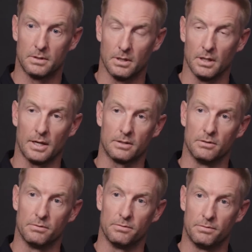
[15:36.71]

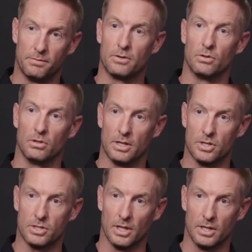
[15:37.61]
collective federal
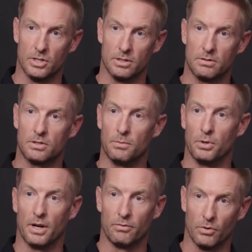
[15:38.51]
legislation to
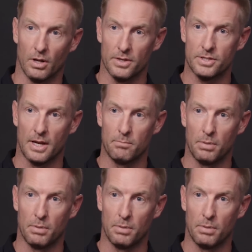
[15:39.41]
put everyone on the same